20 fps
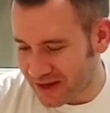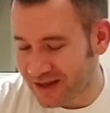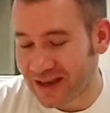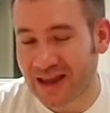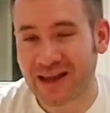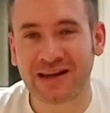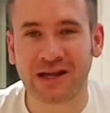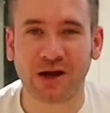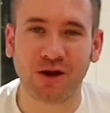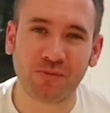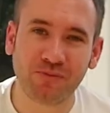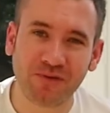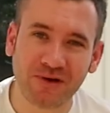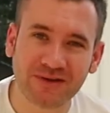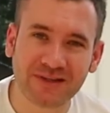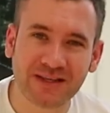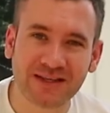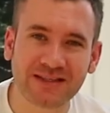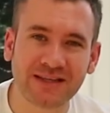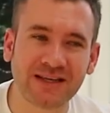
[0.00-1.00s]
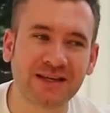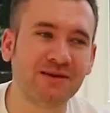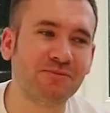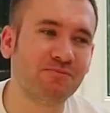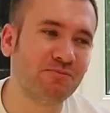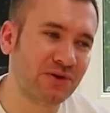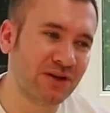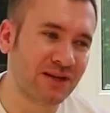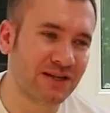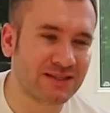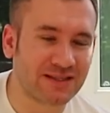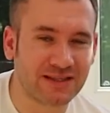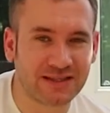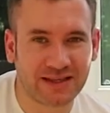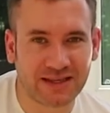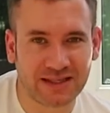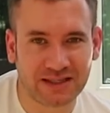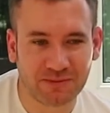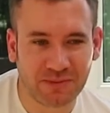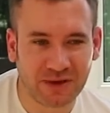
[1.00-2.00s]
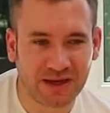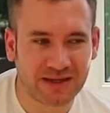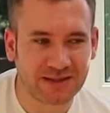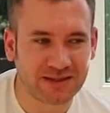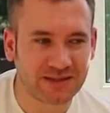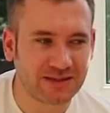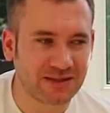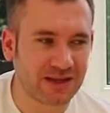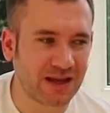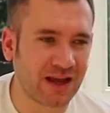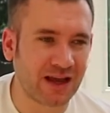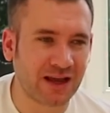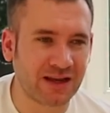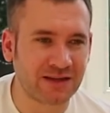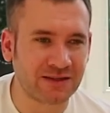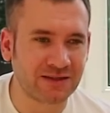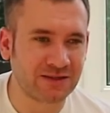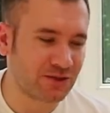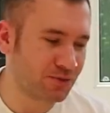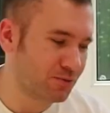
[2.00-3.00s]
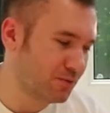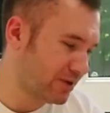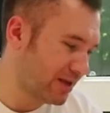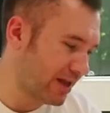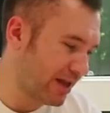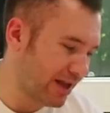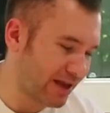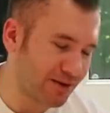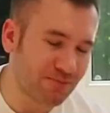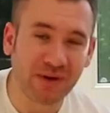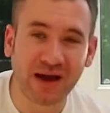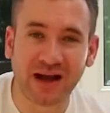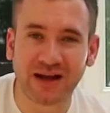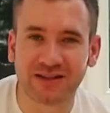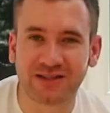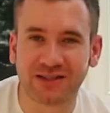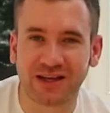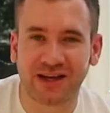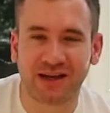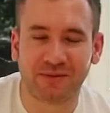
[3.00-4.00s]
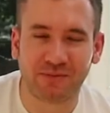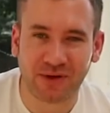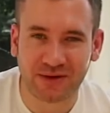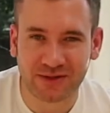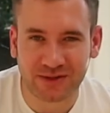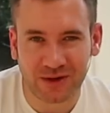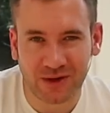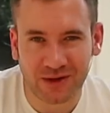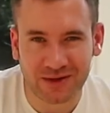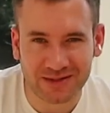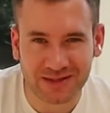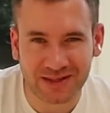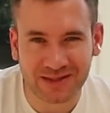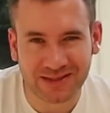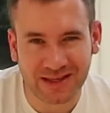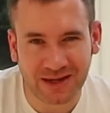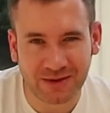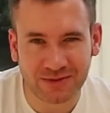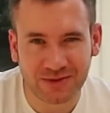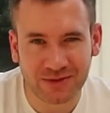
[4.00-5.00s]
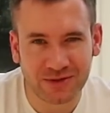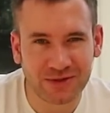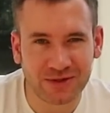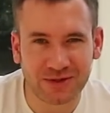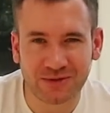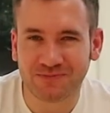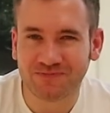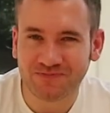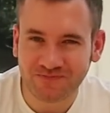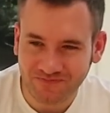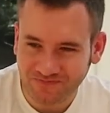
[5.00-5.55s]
Again, I'll process it, put it into the database, and you will get a badge and a postcard sent out to you.